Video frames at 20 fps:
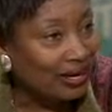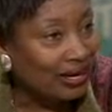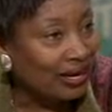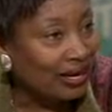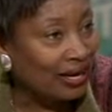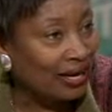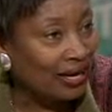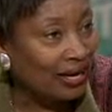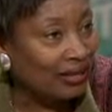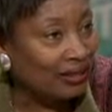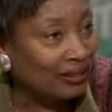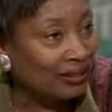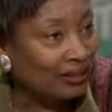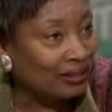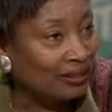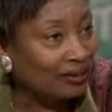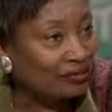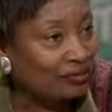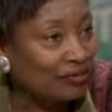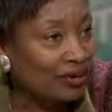And
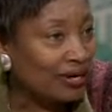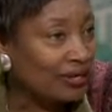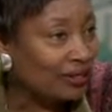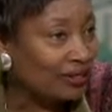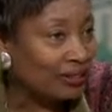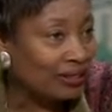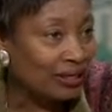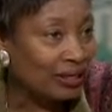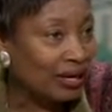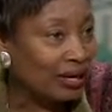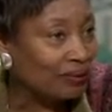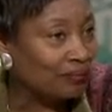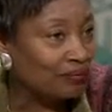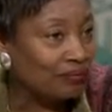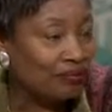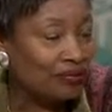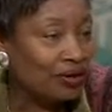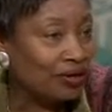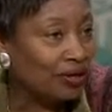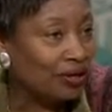frankly,
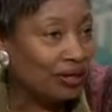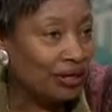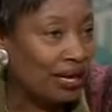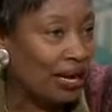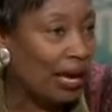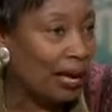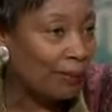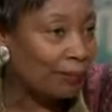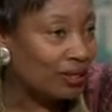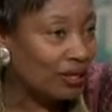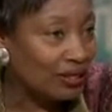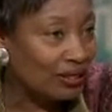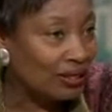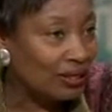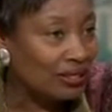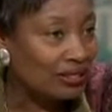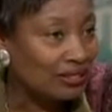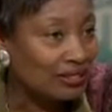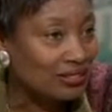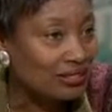I'm very happy
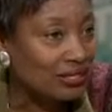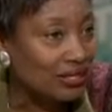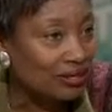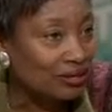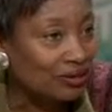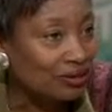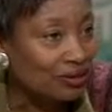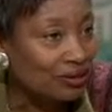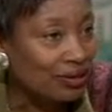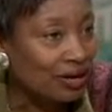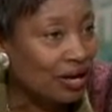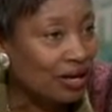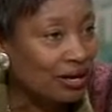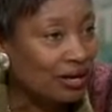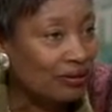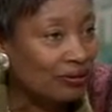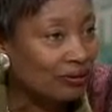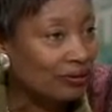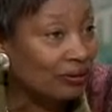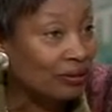as a senator.
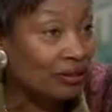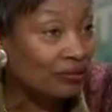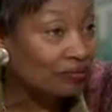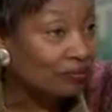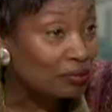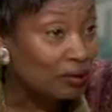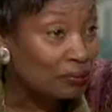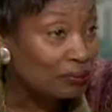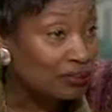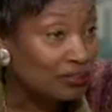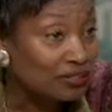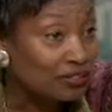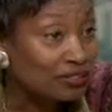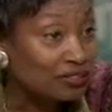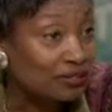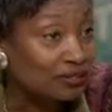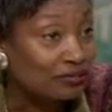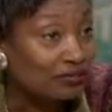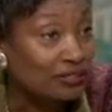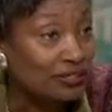I love public
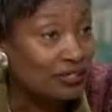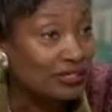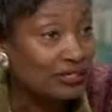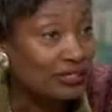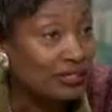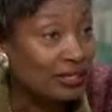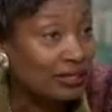service.